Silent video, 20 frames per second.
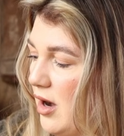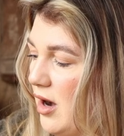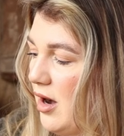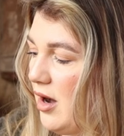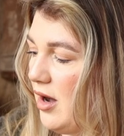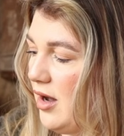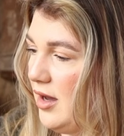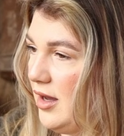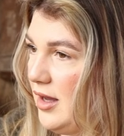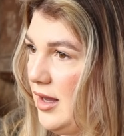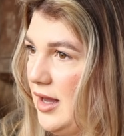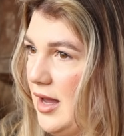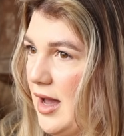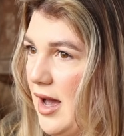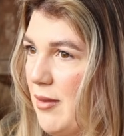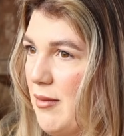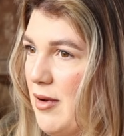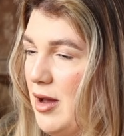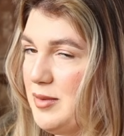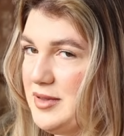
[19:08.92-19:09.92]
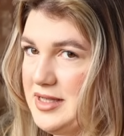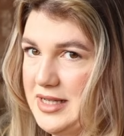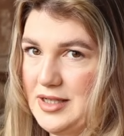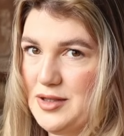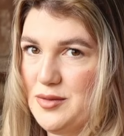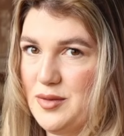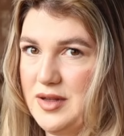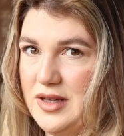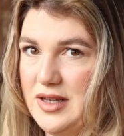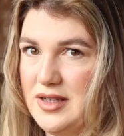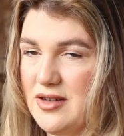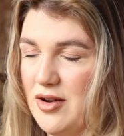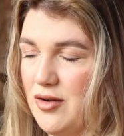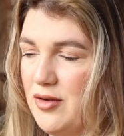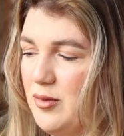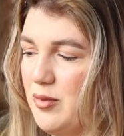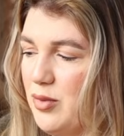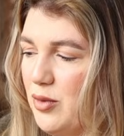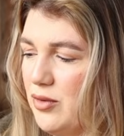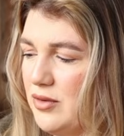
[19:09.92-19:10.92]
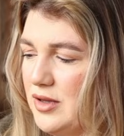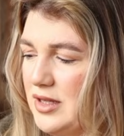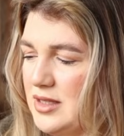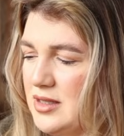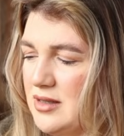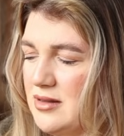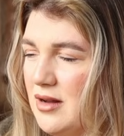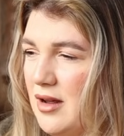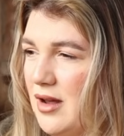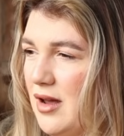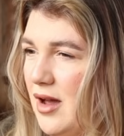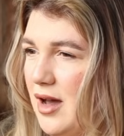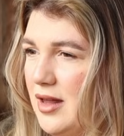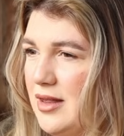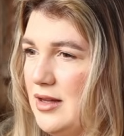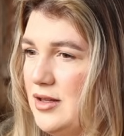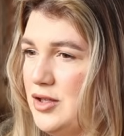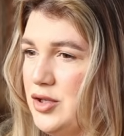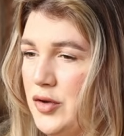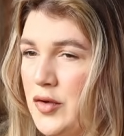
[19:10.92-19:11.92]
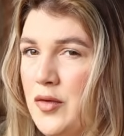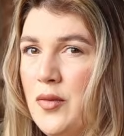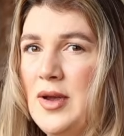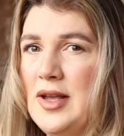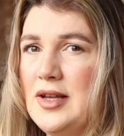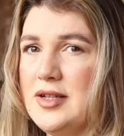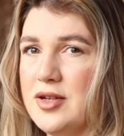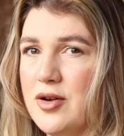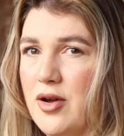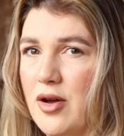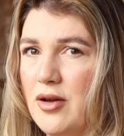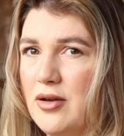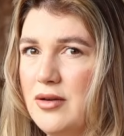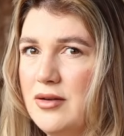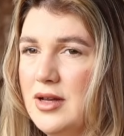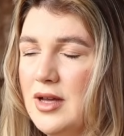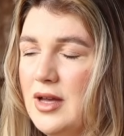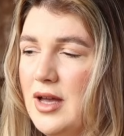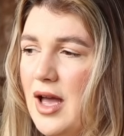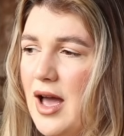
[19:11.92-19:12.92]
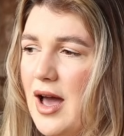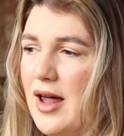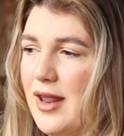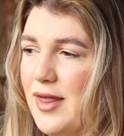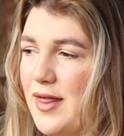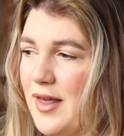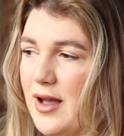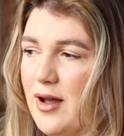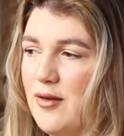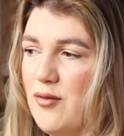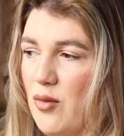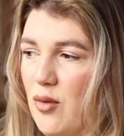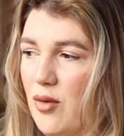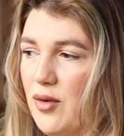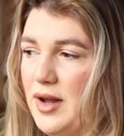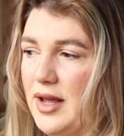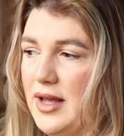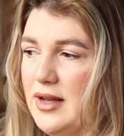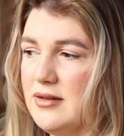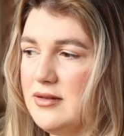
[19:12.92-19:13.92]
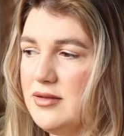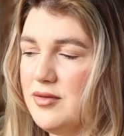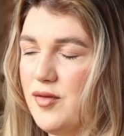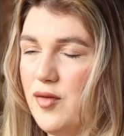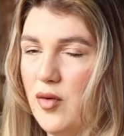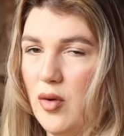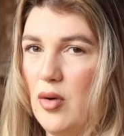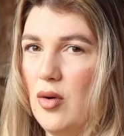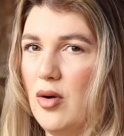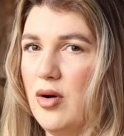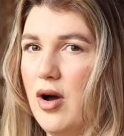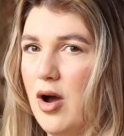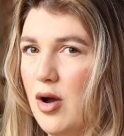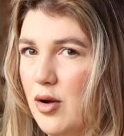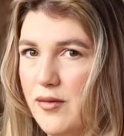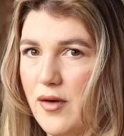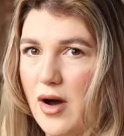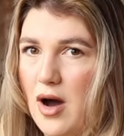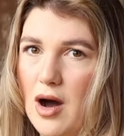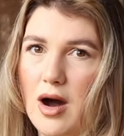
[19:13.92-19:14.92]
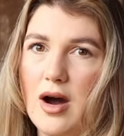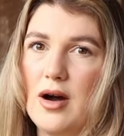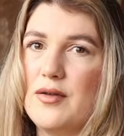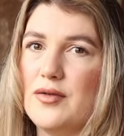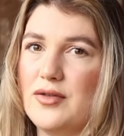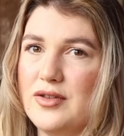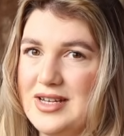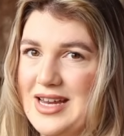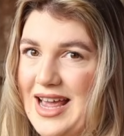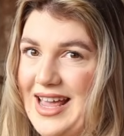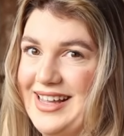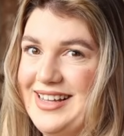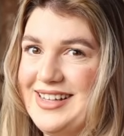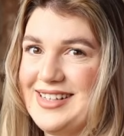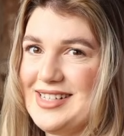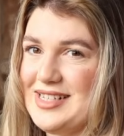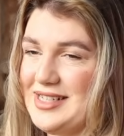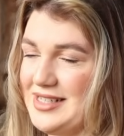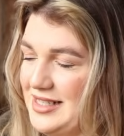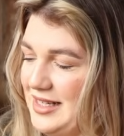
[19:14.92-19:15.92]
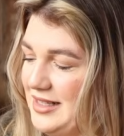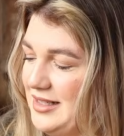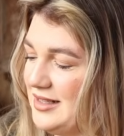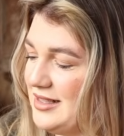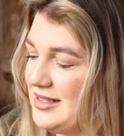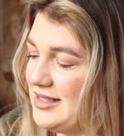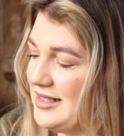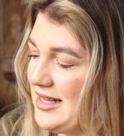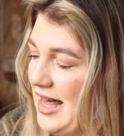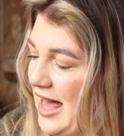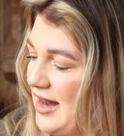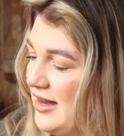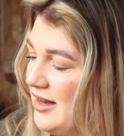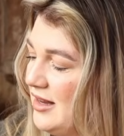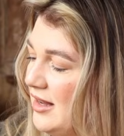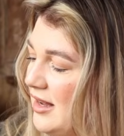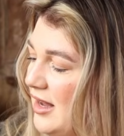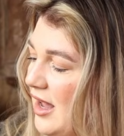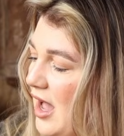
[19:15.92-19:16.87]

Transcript: I am obsessed with this. I only bought this, I I think 2 weeks ago, and I think I've worn it for over half the days since then.